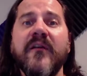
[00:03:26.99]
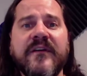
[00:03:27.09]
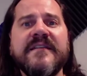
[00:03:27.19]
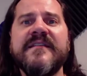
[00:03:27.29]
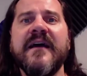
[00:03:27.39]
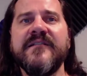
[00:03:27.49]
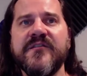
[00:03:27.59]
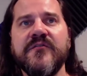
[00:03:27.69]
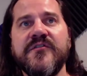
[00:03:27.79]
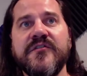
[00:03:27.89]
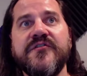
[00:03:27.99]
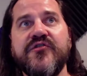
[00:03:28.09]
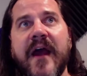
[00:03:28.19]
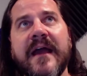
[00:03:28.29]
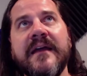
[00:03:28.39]
of it is that, so the
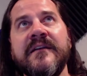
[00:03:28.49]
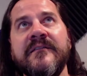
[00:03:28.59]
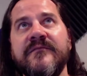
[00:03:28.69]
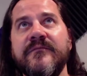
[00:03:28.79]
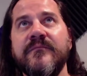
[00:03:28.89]
Dragon